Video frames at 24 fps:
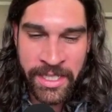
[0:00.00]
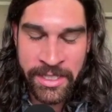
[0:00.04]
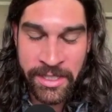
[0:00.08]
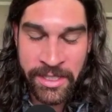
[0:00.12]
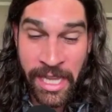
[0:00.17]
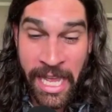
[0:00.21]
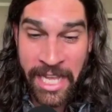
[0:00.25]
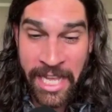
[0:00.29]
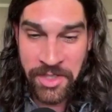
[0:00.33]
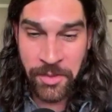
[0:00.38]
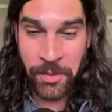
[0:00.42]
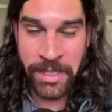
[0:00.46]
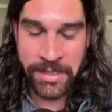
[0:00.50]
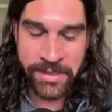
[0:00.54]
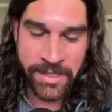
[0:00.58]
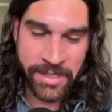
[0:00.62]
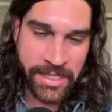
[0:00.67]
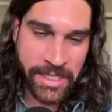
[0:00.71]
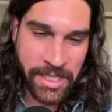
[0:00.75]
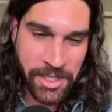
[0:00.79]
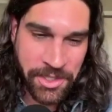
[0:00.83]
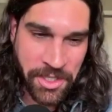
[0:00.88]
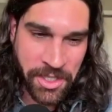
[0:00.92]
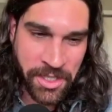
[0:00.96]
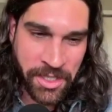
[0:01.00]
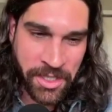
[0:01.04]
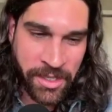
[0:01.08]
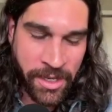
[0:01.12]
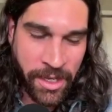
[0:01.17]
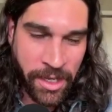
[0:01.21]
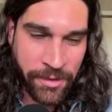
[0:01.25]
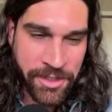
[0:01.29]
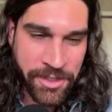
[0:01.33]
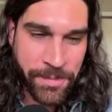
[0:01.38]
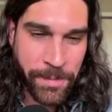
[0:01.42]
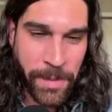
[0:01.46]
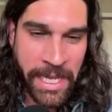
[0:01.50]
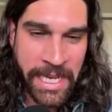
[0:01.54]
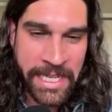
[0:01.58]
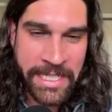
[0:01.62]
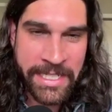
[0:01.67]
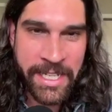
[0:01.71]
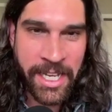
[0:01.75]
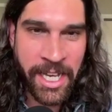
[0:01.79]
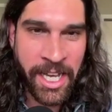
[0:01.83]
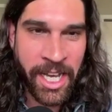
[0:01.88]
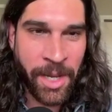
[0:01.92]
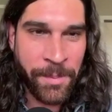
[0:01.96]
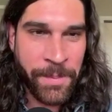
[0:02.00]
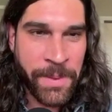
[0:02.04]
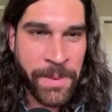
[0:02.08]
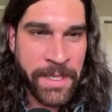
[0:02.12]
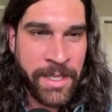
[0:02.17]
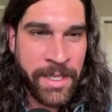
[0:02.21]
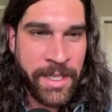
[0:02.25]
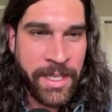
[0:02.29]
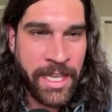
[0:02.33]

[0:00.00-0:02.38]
in last week's edition of Spiked Up.